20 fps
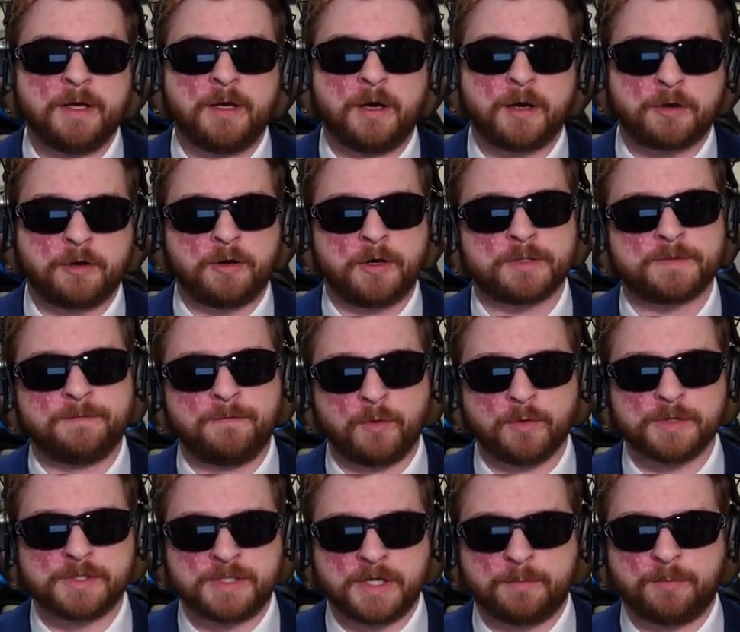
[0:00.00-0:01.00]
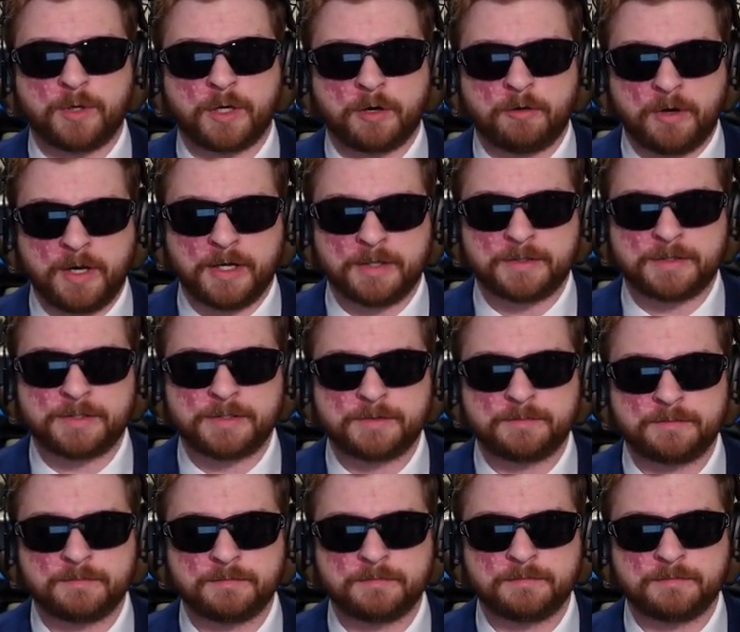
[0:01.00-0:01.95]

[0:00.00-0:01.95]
across 4 separate grants.